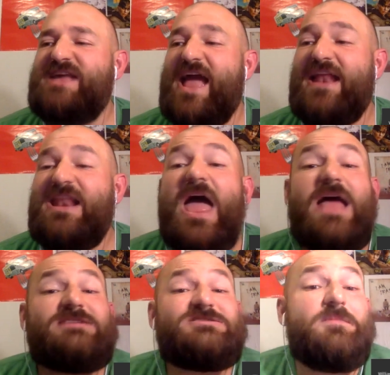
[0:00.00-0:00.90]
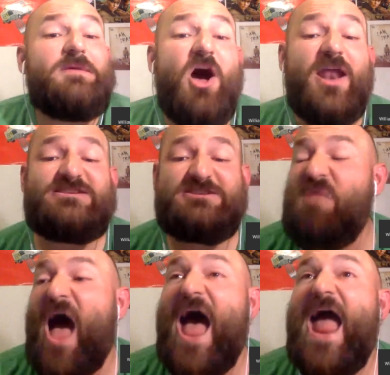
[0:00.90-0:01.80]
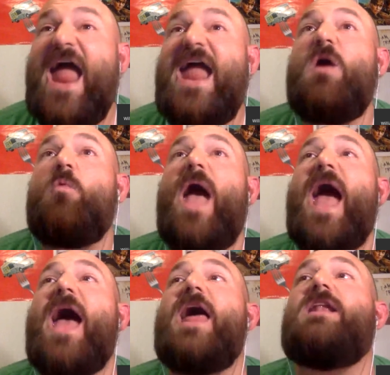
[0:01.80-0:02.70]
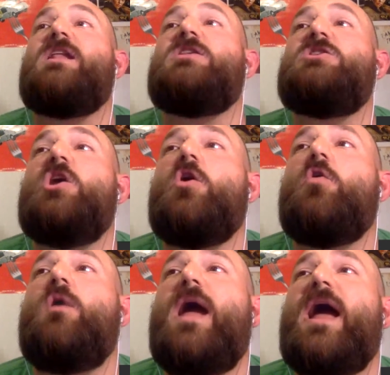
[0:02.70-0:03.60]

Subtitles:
And to be honest, I had no